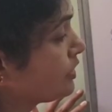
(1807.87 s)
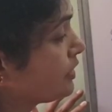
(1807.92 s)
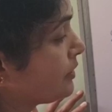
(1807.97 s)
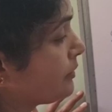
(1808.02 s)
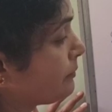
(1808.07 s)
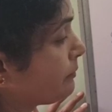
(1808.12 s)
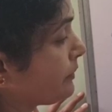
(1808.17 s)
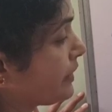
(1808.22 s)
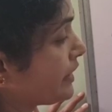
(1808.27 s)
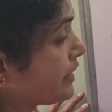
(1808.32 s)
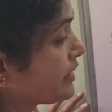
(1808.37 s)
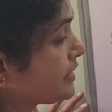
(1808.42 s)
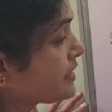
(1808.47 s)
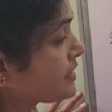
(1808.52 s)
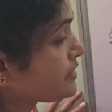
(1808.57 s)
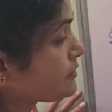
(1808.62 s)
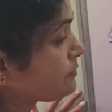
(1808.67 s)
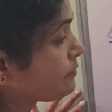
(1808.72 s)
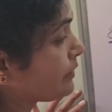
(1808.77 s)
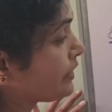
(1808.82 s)
minus
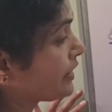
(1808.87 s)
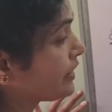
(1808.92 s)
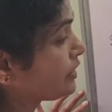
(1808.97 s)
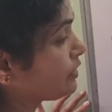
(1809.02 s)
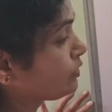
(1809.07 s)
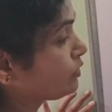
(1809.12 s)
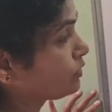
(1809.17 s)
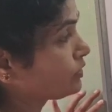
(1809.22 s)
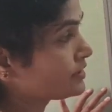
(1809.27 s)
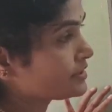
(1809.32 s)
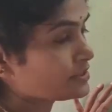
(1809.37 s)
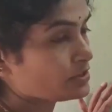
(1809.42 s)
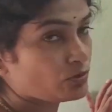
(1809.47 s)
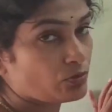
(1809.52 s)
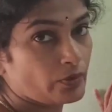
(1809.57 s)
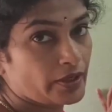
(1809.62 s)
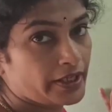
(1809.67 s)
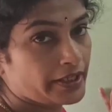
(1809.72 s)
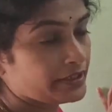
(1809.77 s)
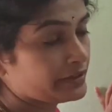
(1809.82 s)
pi whole
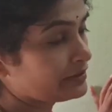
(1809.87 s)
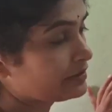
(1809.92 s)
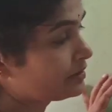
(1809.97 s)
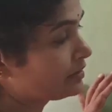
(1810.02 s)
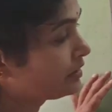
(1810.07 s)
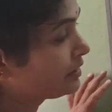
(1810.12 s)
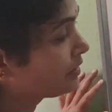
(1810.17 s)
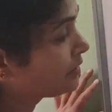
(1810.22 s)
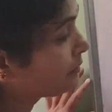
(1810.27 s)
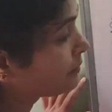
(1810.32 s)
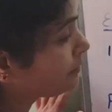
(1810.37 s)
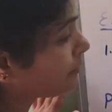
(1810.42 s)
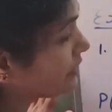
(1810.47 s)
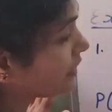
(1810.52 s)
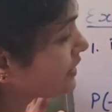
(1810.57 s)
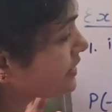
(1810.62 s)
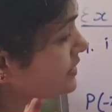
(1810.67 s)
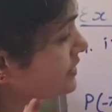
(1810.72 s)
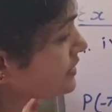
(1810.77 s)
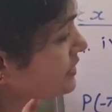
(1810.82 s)
square
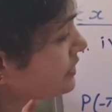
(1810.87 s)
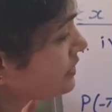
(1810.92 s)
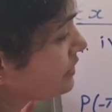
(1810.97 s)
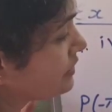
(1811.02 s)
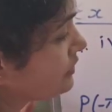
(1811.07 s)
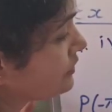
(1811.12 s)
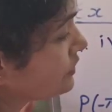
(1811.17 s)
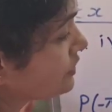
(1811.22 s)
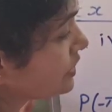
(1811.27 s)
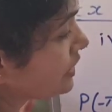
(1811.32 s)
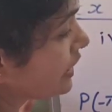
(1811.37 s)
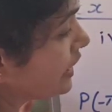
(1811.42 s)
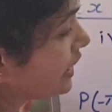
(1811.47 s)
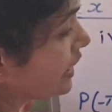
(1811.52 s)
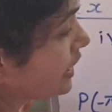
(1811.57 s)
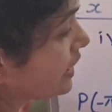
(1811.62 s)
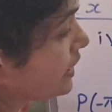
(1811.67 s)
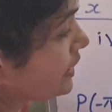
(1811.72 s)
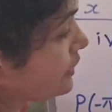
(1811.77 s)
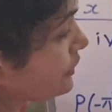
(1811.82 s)
plus 3
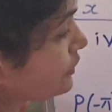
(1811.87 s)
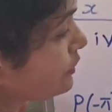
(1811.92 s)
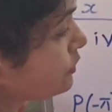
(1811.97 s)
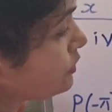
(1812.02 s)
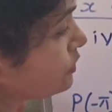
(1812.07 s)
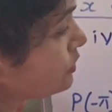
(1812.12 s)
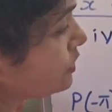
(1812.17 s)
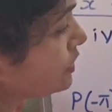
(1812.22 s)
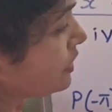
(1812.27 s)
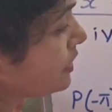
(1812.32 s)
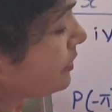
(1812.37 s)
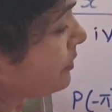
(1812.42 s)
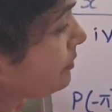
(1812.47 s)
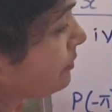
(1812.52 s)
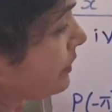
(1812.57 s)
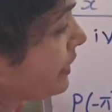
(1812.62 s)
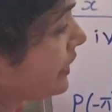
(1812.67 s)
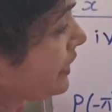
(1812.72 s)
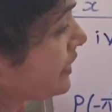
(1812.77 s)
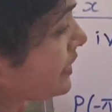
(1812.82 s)
into
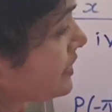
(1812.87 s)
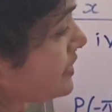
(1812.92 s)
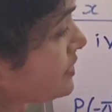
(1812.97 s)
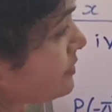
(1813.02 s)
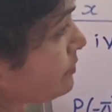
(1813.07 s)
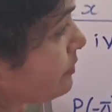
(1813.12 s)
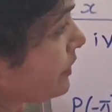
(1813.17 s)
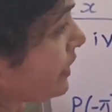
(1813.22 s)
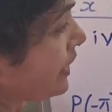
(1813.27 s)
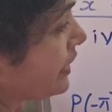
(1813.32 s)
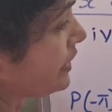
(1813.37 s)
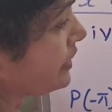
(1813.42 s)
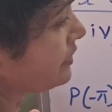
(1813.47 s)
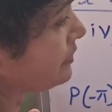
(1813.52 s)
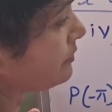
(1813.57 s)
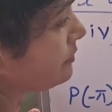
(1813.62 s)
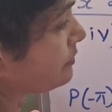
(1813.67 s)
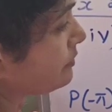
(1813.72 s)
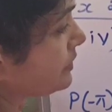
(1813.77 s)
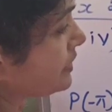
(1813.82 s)
minus pi
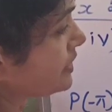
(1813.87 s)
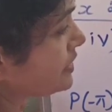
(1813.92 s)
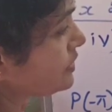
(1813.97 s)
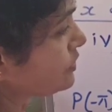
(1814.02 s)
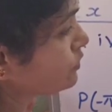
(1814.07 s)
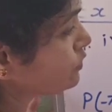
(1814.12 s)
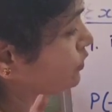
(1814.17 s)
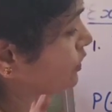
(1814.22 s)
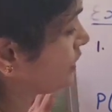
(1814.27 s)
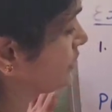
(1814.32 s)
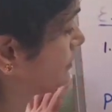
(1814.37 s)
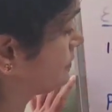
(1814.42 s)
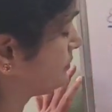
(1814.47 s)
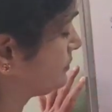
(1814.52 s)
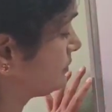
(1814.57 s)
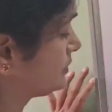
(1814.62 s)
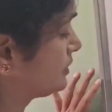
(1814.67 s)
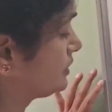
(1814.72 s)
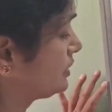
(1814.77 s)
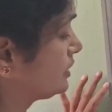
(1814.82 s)
plus 1.
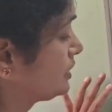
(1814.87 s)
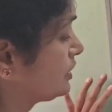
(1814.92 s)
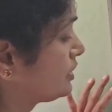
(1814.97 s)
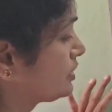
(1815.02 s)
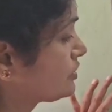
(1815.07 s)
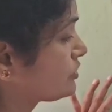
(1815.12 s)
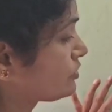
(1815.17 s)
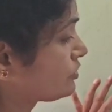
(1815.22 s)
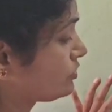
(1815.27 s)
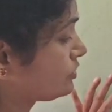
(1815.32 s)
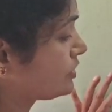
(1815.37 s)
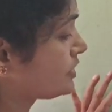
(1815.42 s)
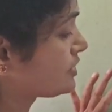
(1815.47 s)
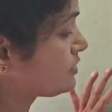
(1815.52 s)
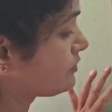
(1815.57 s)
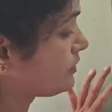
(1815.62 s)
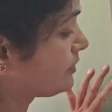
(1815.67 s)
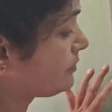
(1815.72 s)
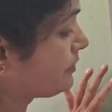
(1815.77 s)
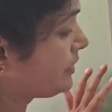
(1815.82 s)
So this
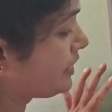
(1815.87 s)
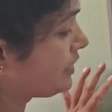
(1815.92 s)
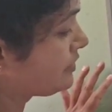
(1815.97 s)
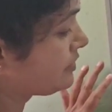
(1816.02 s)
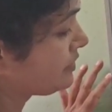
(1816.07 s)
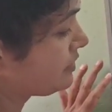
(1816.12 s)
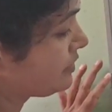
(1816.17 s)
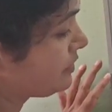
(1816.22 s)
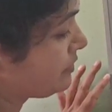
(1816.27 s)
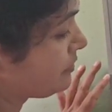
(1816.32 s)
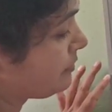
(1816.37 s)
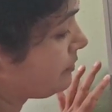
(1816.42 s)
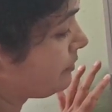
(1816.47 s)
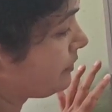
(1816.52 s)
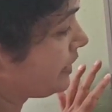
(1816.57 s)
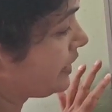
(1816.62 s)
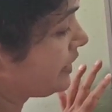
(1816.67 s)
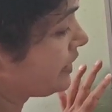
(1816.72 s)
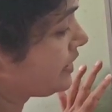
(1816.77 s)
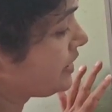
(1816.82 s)
will be
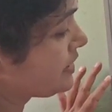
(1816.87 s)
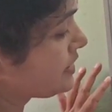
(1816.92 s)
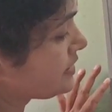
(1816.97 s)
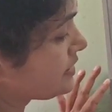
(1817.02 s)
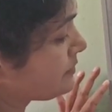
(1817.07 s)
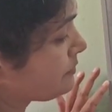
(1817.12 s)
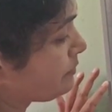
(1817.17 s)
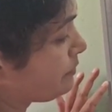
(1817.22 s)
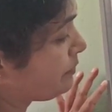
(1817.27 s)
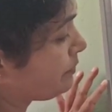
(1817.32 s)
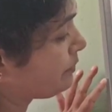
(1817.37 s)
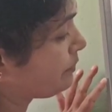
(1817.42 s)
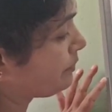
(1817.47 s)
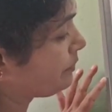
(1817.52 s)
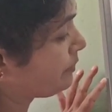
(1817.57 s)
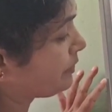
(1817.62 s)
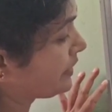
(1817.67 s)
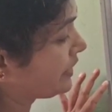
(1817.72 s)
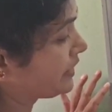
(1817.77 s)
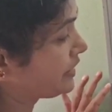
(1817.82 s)
minus
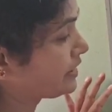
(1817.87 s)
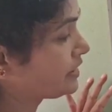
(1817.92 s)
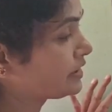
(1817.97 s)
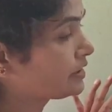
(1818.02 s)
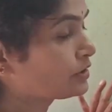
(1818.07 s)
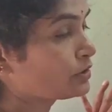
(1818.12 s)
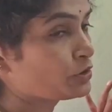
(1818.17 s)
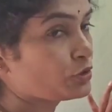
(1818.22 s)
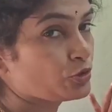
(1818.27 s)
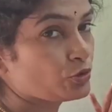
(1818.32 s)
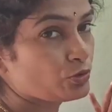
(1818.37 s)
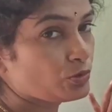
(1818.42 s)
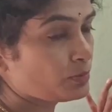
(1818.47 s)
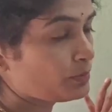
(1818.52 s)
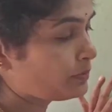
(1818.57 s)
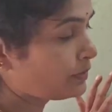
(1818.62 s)
pi cube